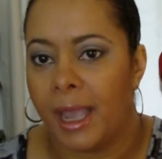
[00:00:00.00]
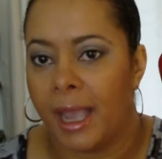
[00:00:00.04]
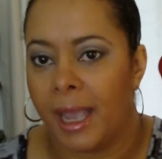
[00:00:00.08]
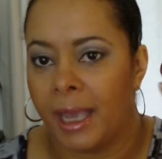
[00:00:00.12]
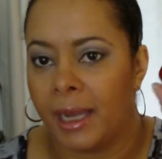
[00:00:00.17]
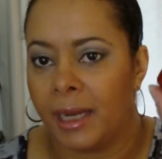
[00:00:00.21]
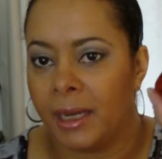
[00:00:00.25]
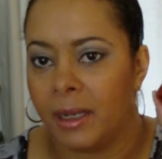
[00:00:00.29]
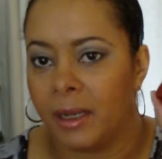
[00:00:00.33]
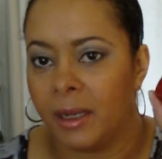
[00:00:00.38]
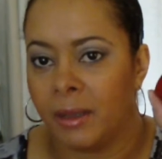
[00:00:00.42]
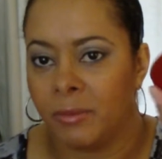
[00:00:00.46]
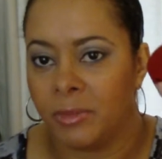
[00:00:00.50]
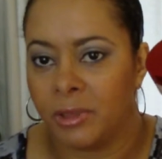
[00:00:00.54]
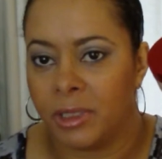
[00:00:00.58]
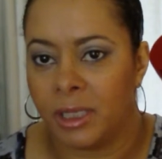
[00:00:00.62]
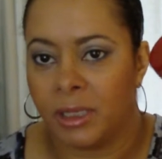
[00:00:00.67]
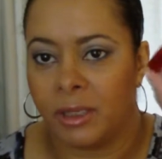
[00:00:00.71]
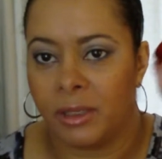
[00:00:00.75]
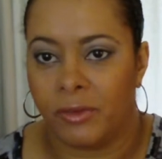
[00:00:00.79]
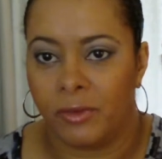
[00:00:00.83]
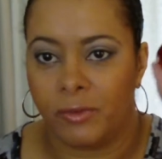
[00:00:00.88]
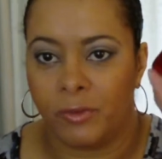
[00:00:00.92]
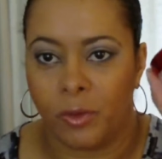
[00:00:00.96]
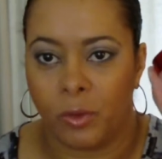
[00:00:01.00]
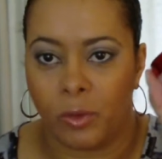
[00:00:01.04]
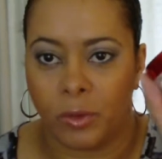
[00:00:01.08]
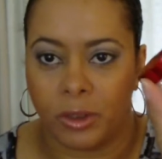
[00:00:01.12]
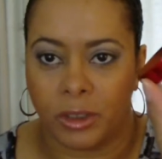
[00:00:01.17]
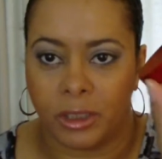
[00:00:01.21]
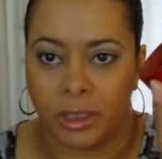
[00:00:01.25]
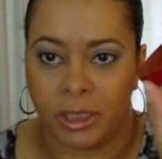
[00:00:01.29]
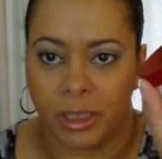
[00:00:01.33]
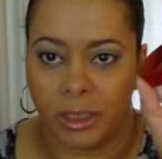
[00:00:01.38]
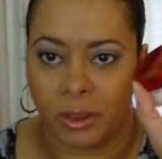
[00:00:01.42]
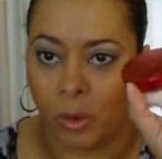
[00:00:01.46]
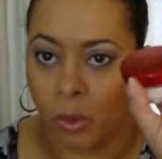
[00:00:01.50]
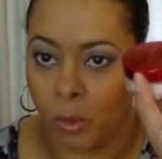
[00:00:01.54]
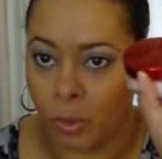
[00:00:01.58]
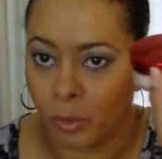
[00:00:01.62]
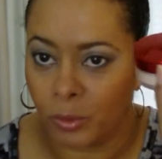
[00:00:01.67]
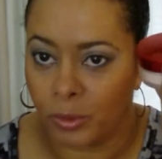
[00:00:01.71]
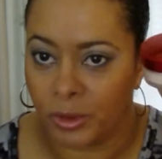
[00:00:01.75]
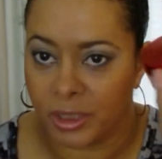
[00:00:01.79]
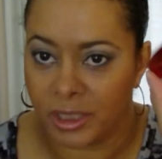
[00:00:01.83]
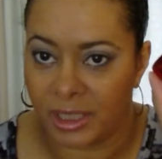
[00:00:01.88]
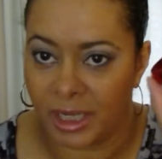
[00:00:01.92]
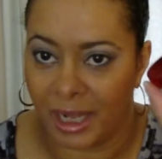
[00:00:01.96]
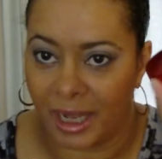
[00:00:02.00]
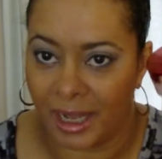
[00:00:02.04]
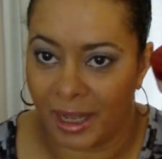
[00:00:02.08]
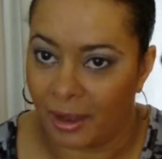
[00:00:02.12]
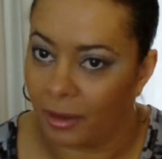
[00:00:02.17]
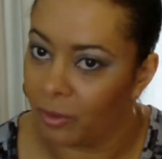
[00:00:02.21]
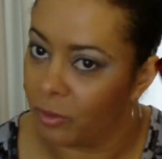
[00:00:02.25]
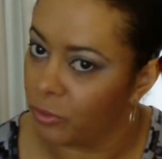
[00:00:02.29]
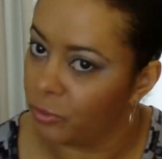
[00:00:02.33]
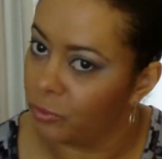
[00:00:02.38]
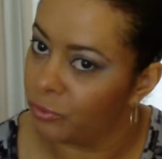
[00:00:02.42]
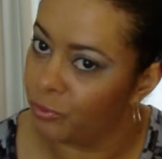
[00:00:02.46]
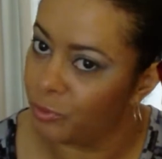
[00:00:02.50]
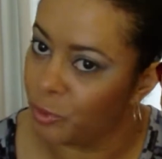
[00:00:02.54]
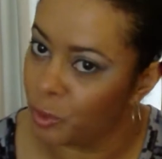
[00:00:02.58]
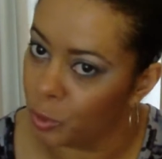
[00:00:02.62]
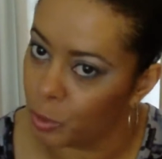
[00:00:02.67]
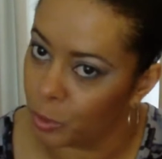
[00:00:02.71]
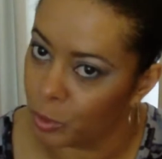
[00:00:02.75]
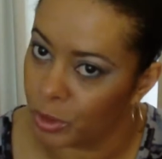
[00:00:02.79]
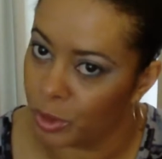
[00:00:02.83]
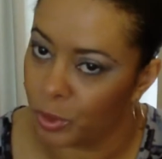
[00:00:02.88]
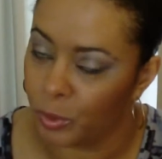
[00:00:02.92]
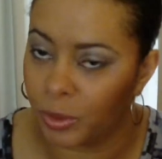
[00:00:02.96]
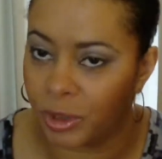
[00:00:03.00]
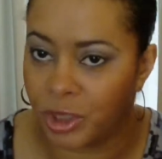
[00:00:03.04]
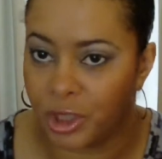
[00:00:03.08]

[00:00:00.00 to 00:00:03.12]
And it comes in, the, of course, the old style loose,